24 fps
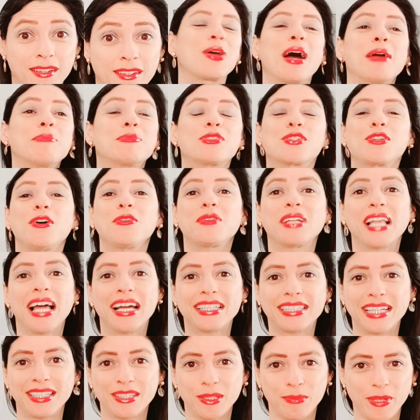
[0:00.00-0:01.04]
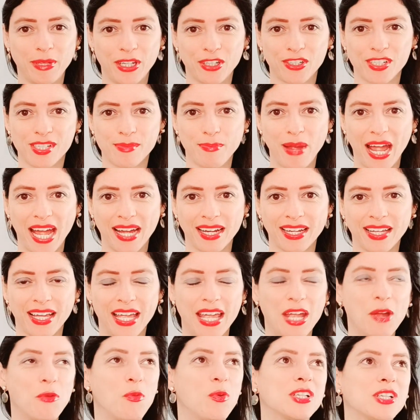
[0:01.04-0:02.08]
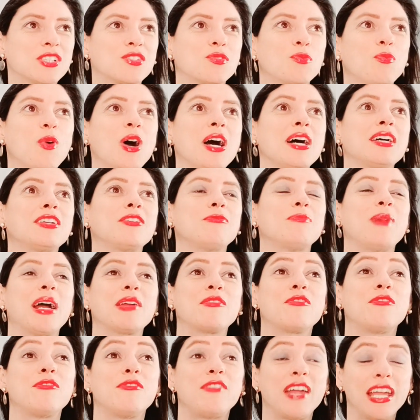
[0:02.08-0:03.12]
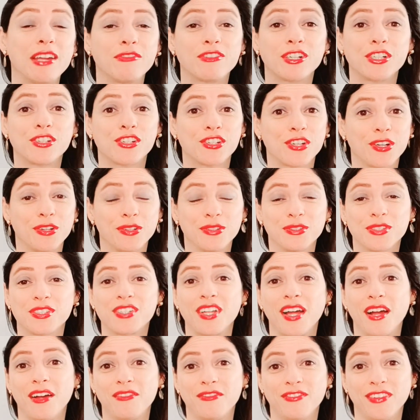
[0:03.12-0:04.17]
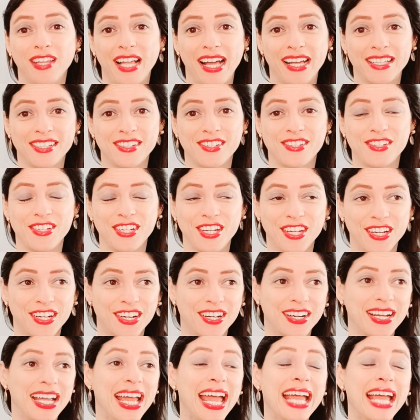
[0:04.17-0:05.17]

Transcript: I'm so glad that The Bear is back. It was one of my favorite shows of last year.